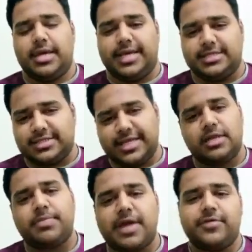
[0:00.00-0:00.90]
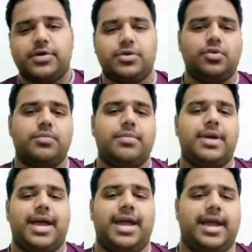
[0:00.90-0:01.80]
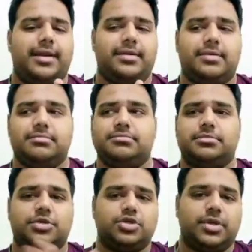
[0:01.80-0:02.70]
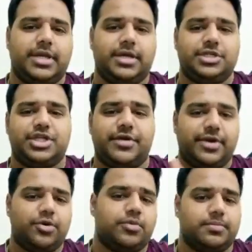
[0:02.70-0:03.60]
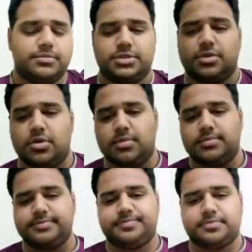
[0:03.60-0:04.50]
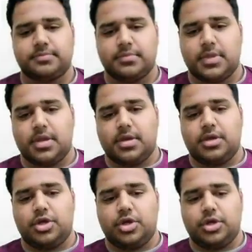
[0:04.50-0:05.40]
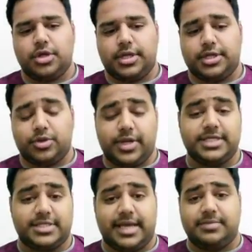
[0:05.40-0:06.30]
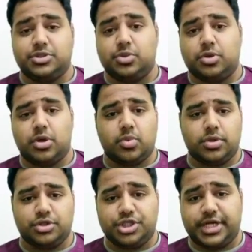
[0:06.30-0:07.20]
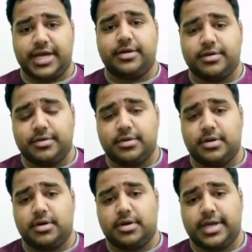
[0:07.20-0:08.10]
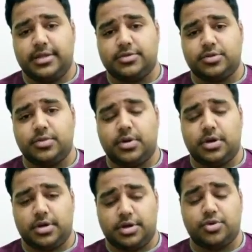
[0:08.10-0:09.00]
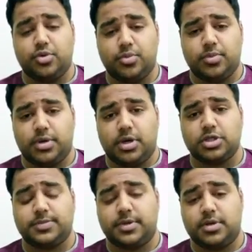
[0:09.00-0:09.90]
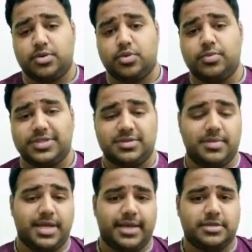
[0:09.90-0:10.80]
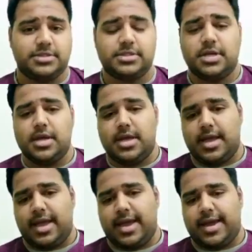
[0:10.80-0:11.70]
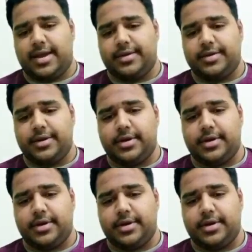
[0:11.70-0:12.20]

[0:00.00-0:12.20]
is a single private room and usually a sharing room. So in today's times, you would not want to share a a hospital room with somebody else. And